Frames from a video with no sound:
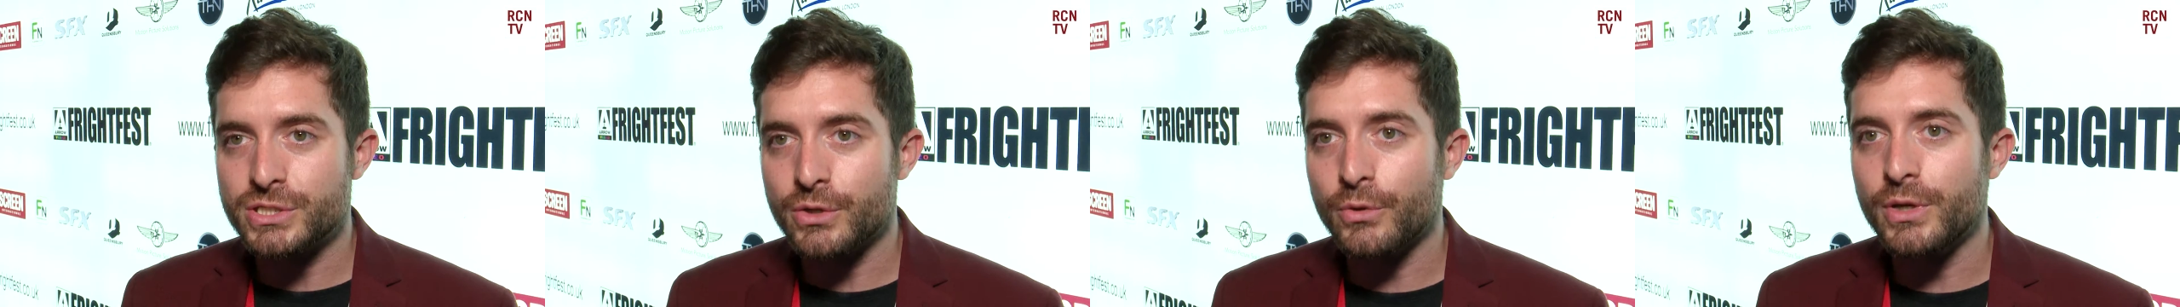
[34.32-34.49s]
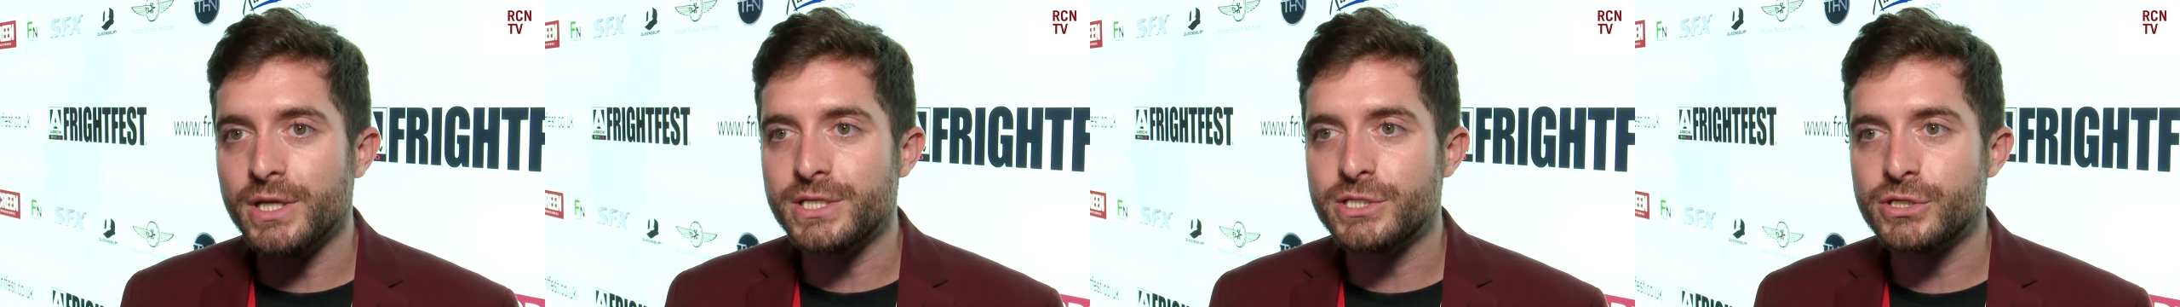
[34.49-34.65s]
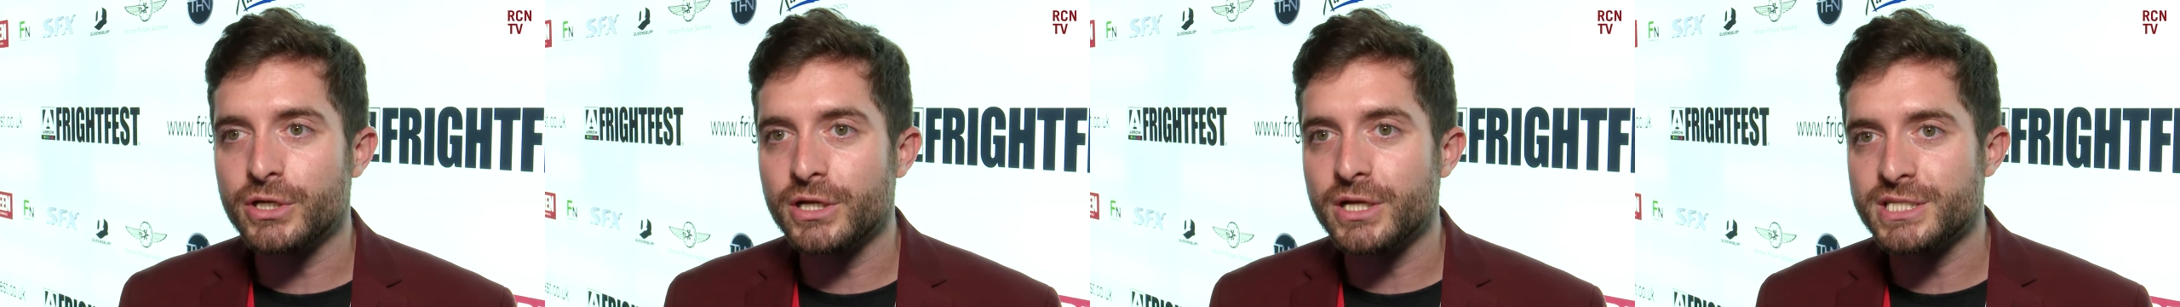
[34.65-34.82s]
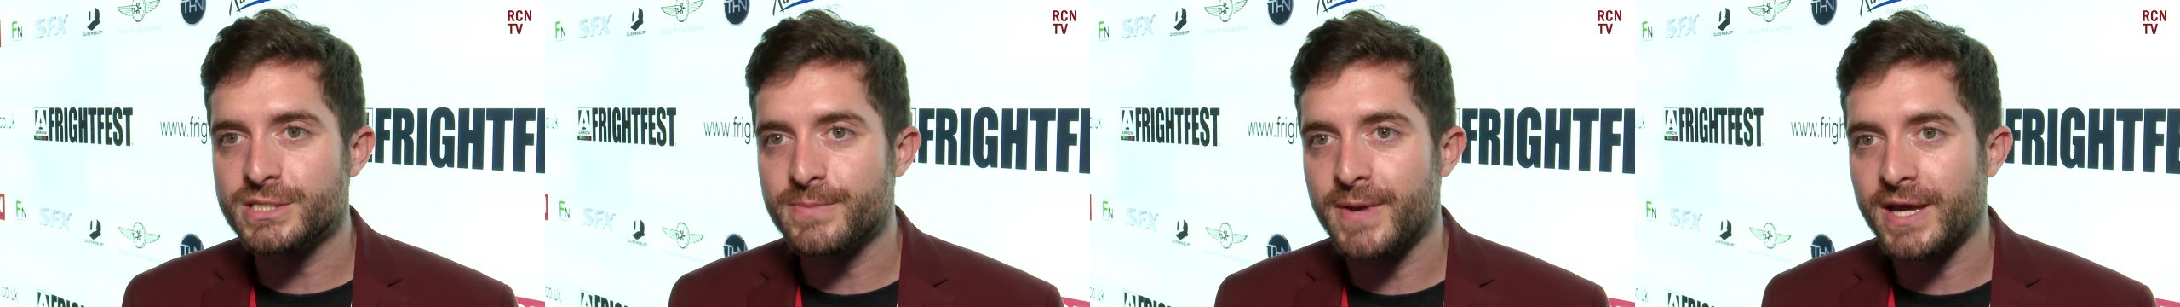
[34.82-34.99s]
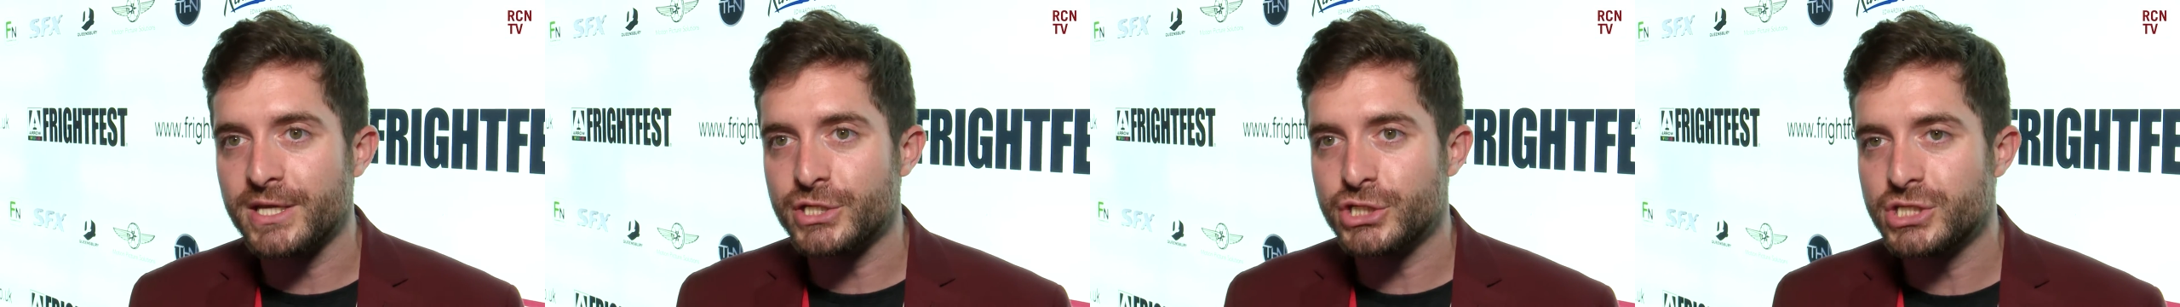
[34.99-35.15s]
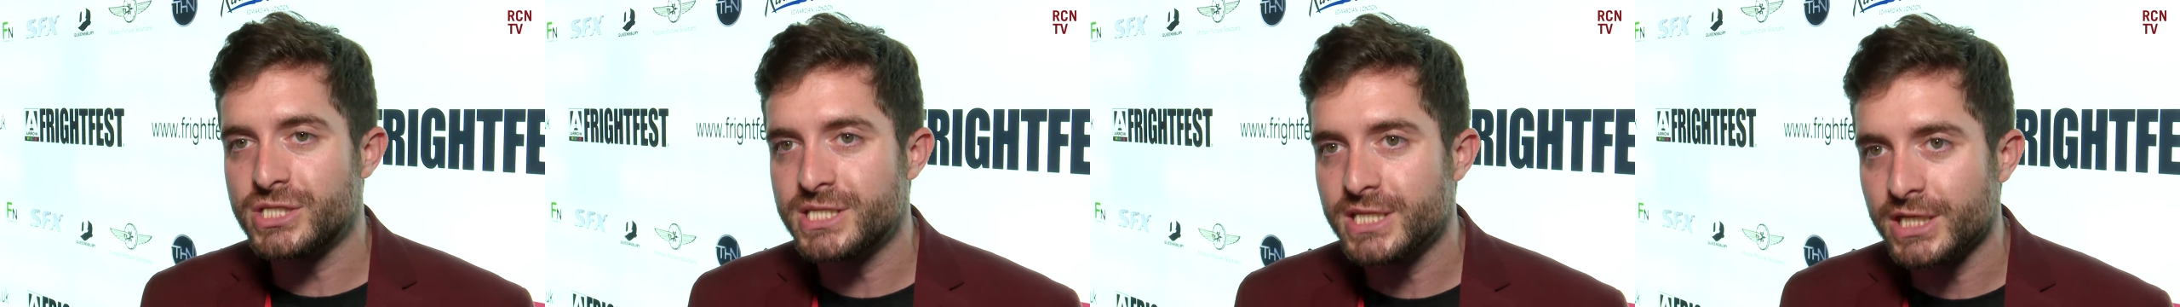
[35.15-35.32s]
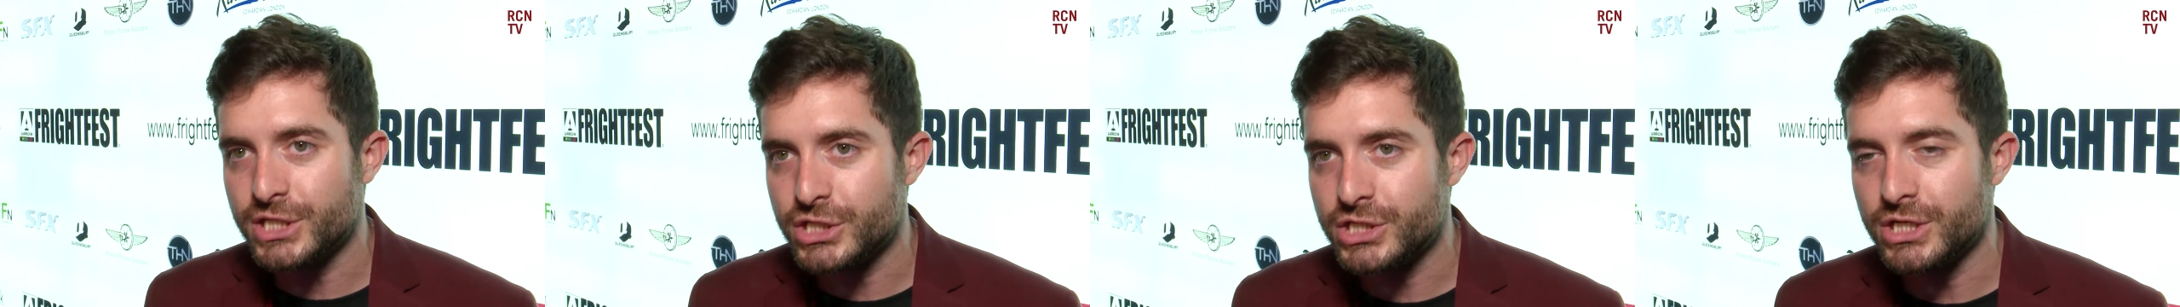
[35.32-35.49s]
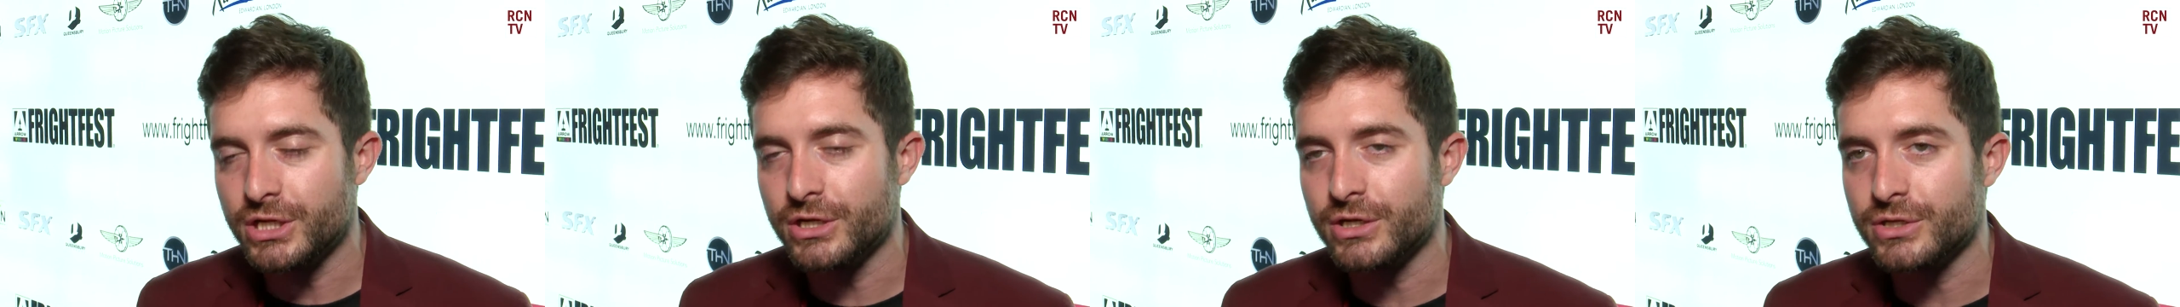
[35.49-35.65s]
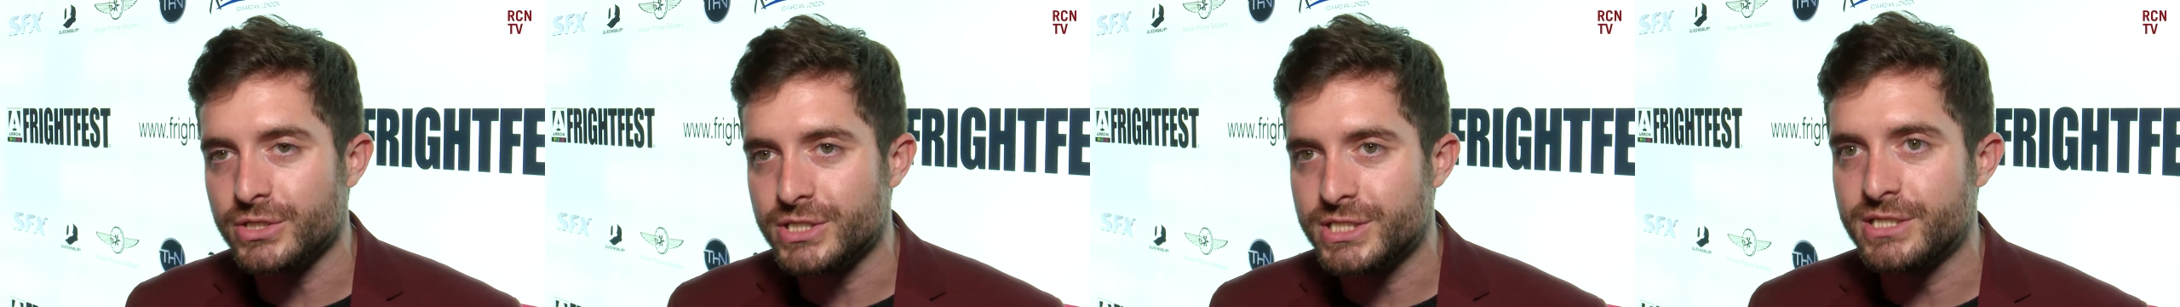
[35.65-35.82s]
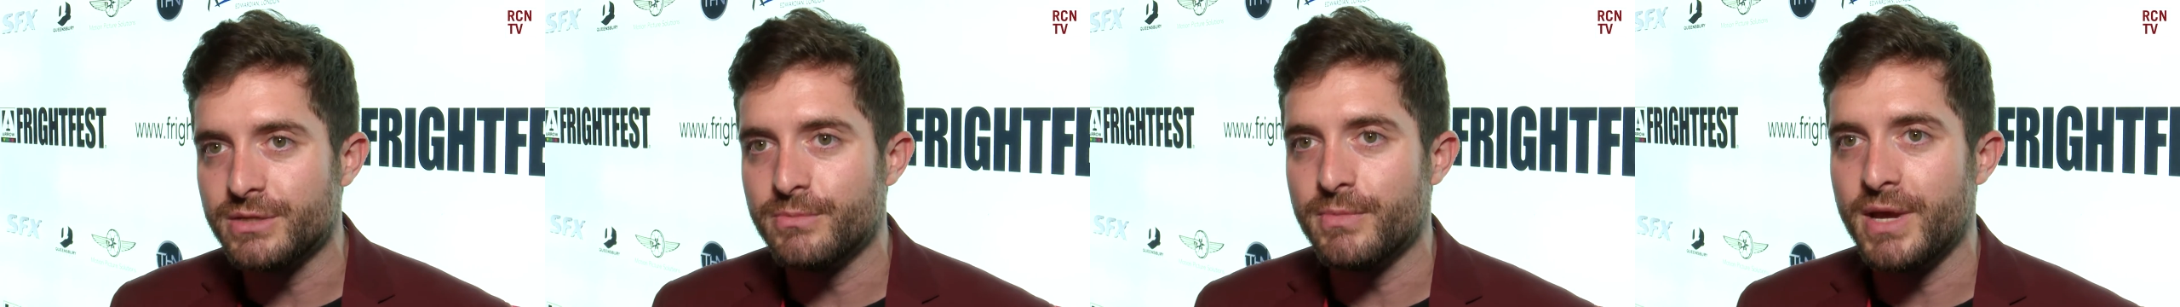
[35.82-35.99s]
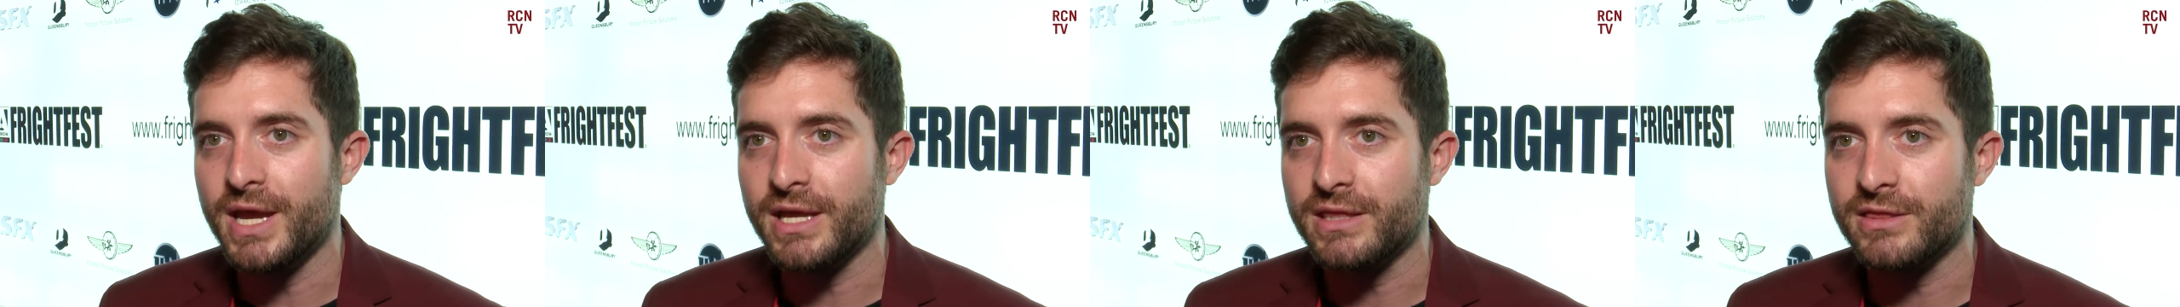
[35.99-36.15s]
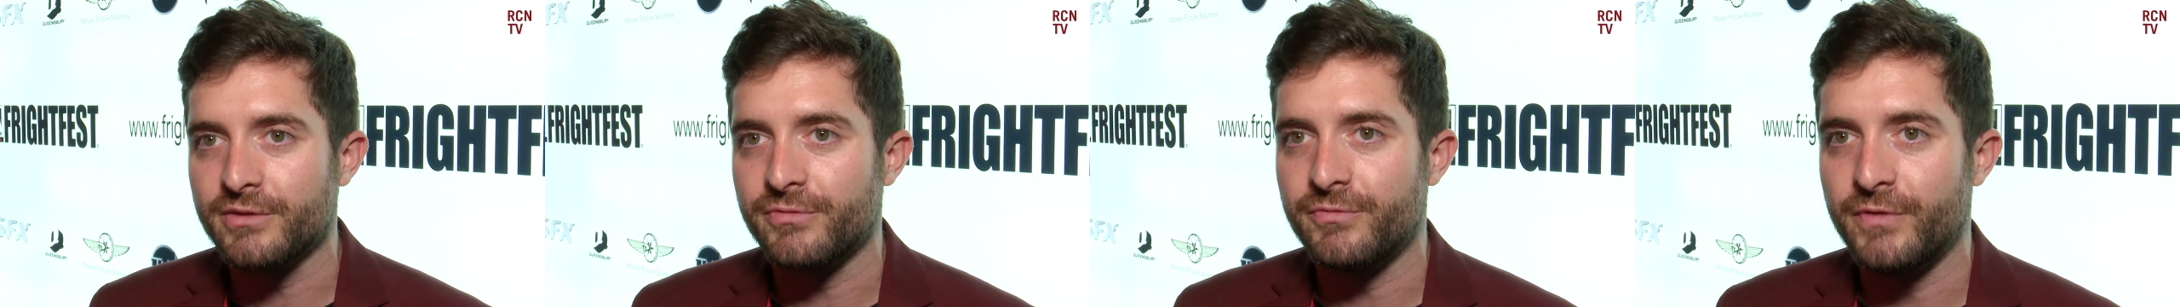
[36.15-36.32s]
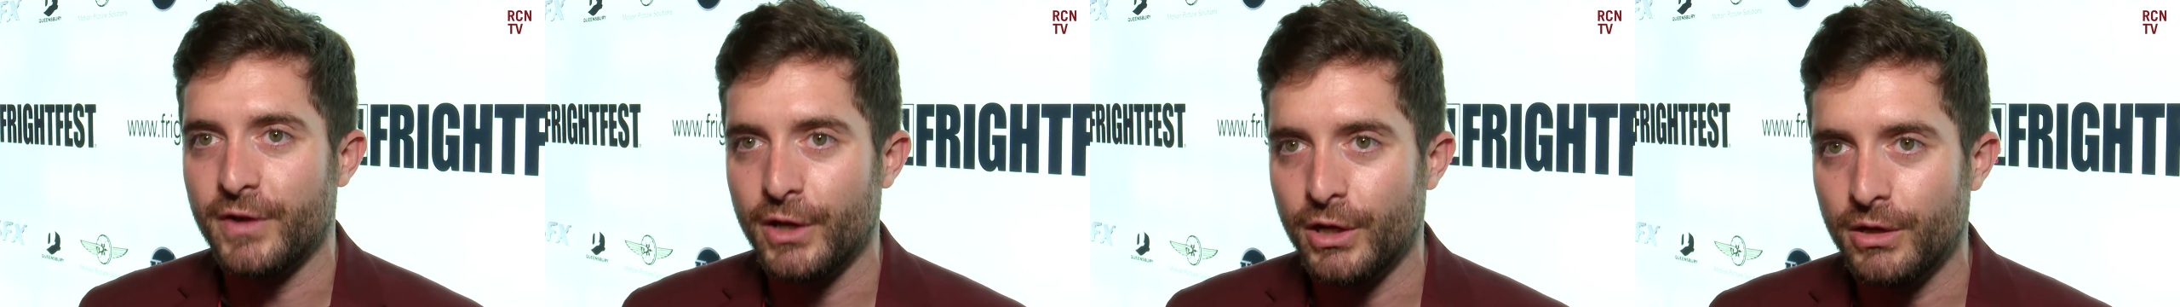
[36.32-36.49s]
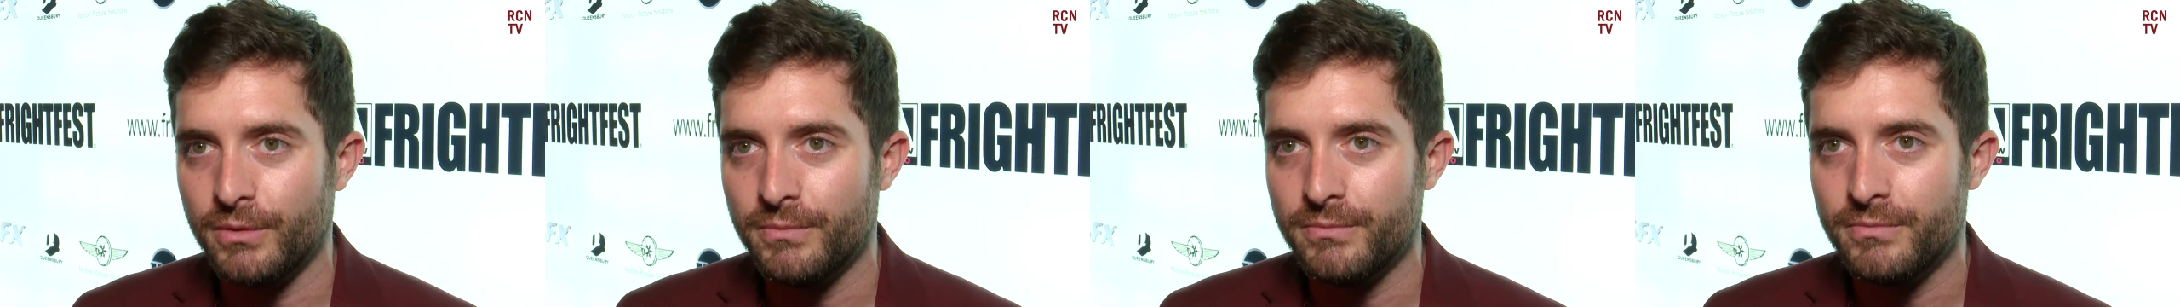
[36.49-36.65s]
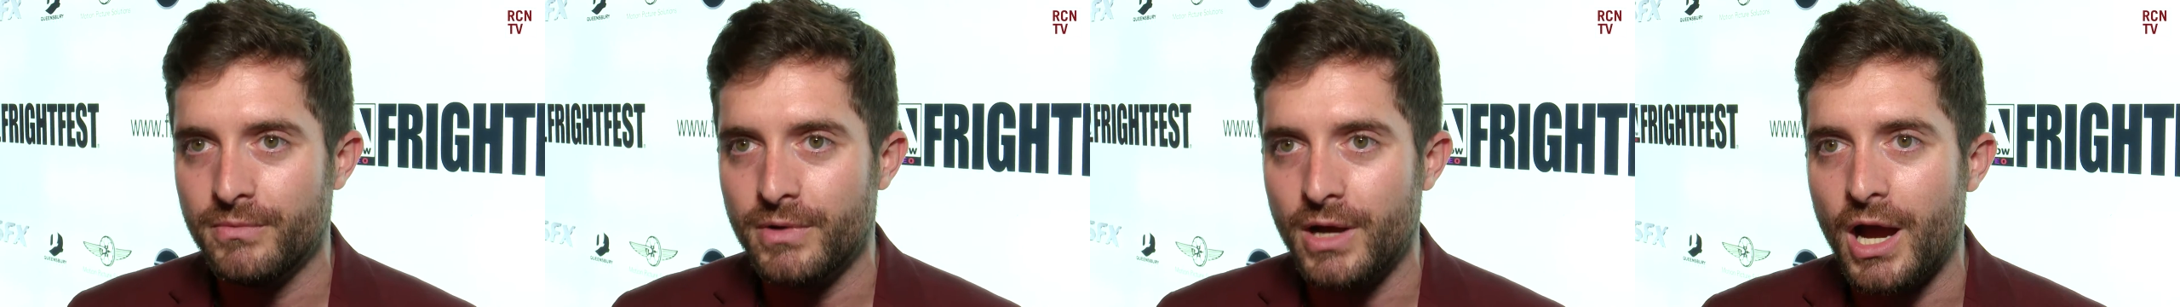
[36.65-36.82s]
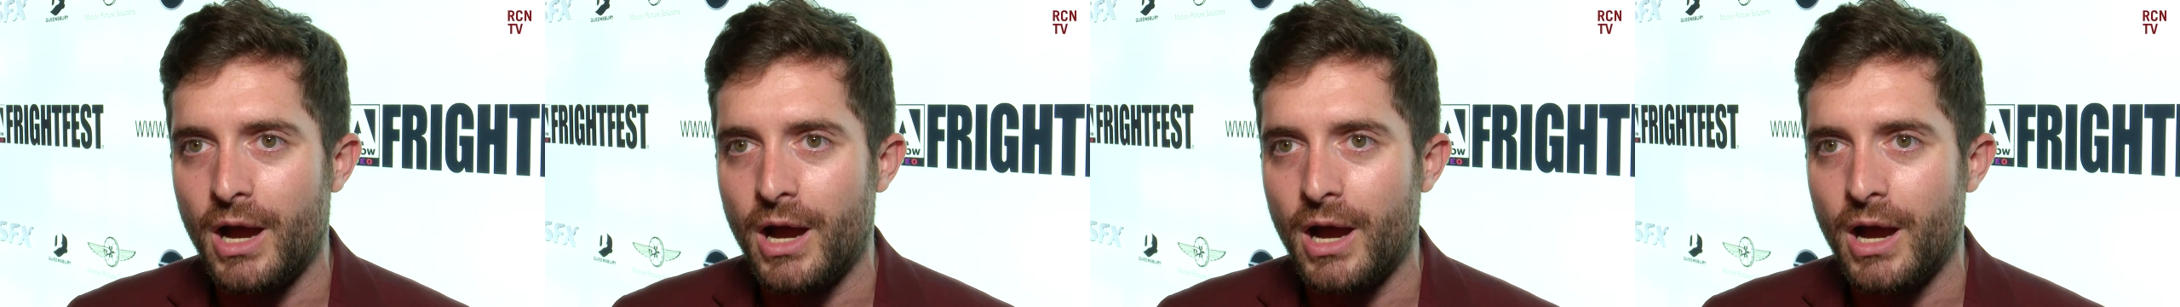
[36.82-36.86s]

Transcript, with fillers: So it took us about six years to make the film.